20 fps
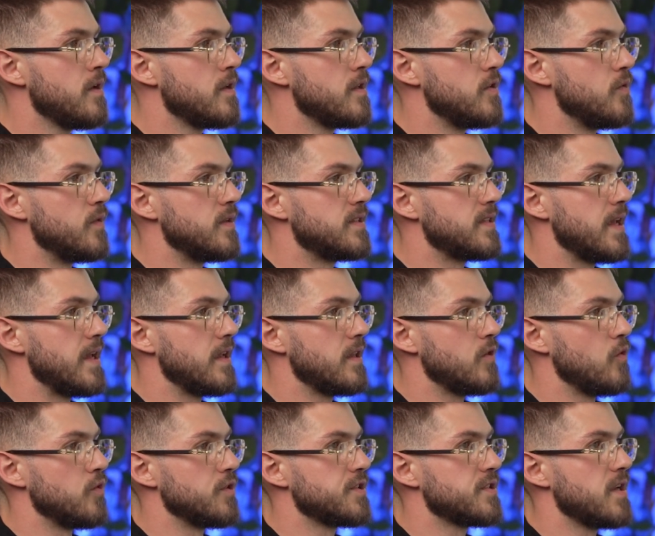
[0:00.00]
you would take
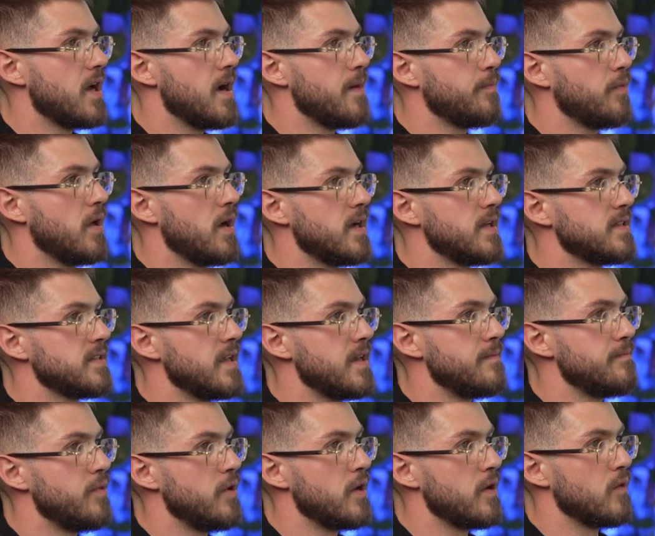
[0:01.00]
your stop loss
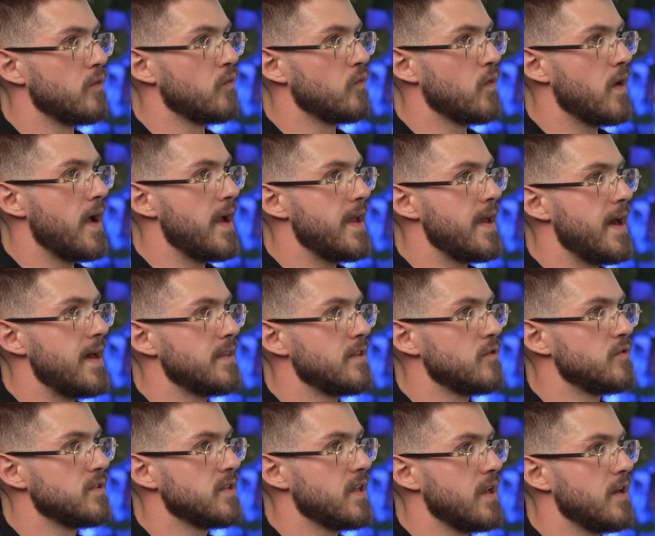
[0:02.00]
and put it right at
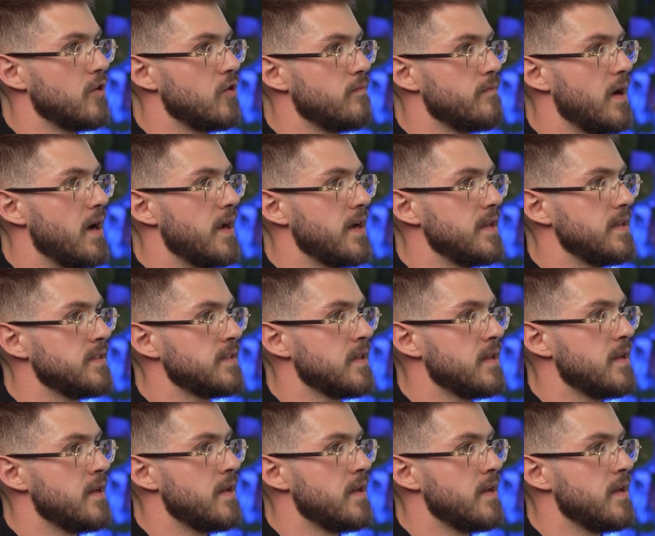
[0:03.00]
those candle bodies,